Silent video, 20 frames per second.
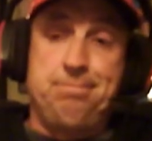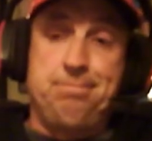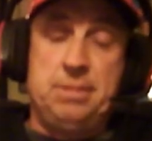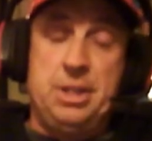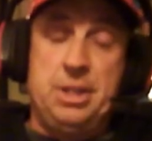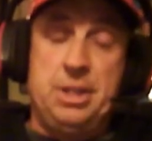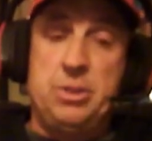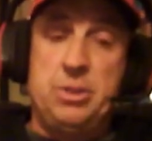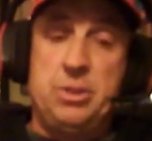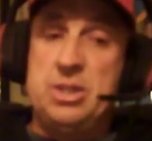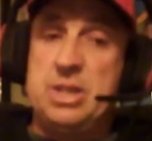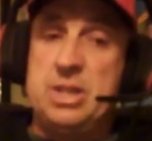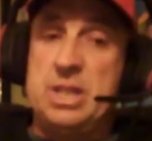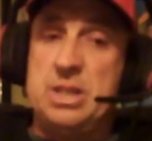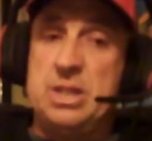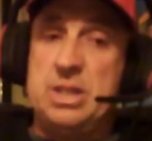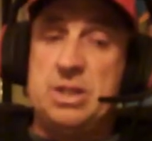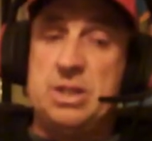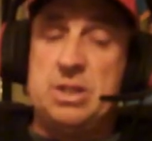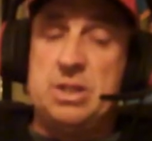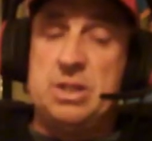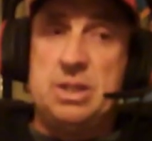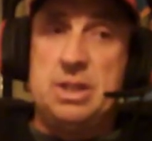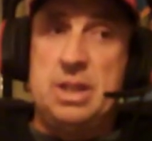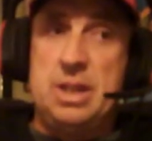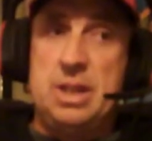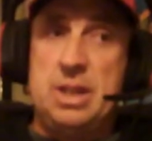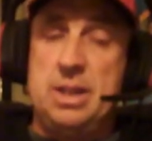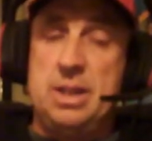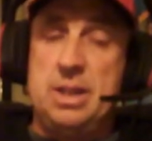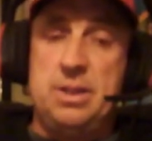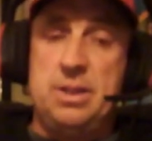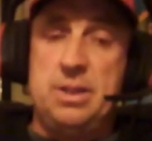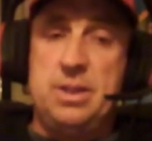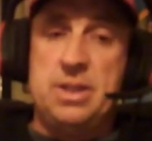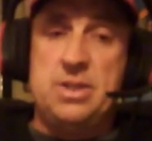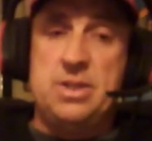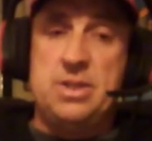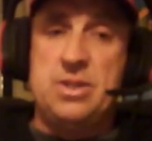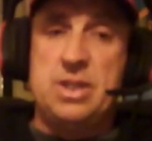
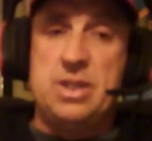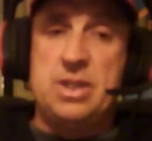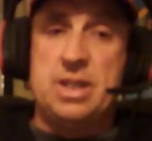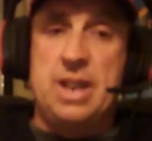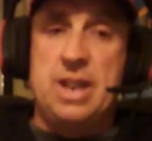this isn't a